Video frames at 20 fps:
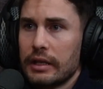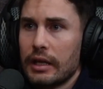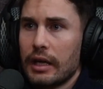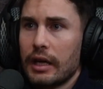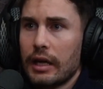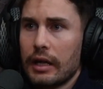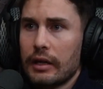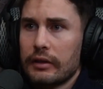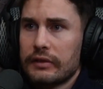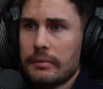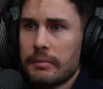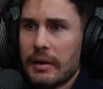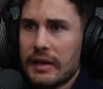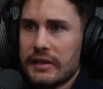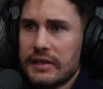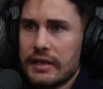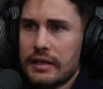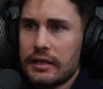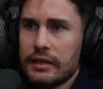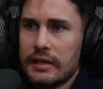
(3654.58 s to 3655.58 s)
Yeah. So
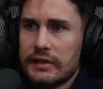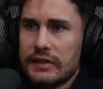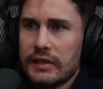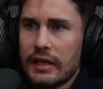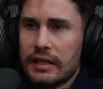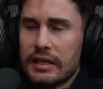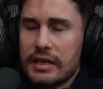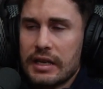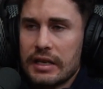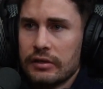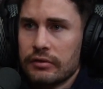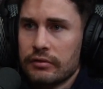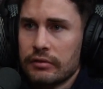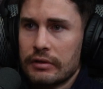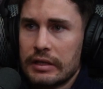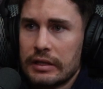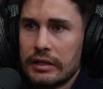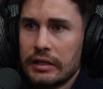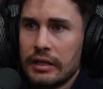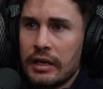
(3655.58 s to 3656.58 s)
basically it's like an
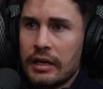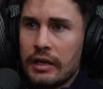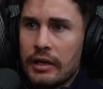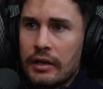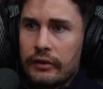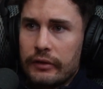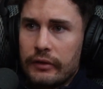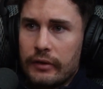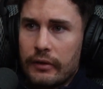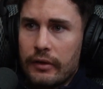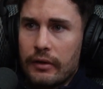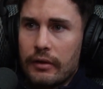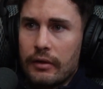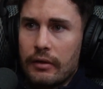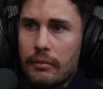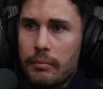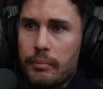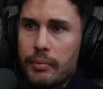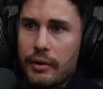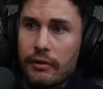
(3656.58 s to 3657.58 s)
injury to
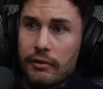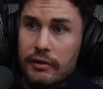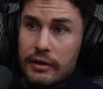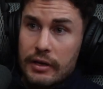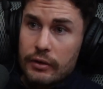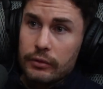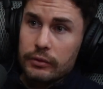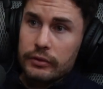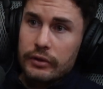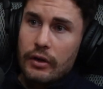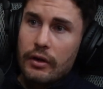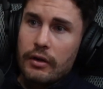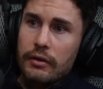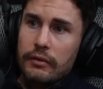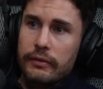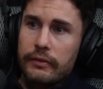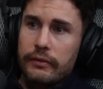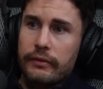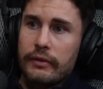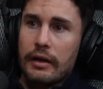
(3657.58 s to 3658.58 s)
the peroneal
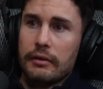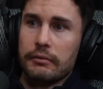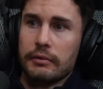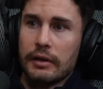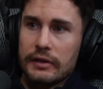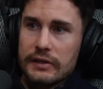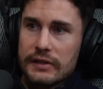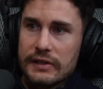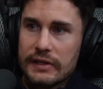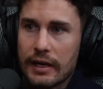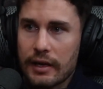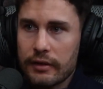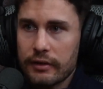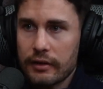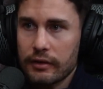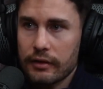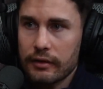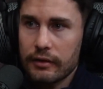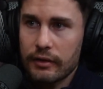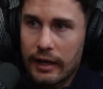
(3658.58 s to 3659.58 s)
nerve that runs down
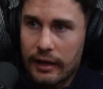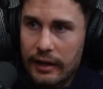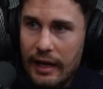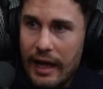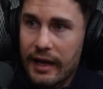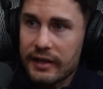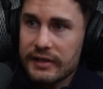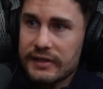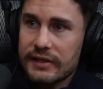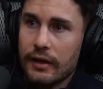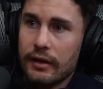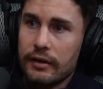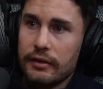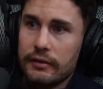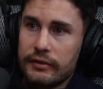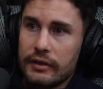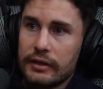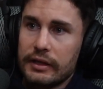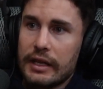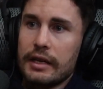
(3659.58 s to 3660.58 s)
the like outside
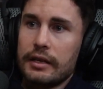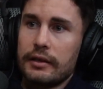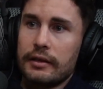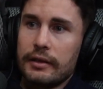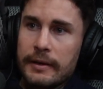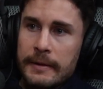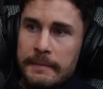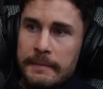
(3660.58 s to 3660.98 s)
of your leg.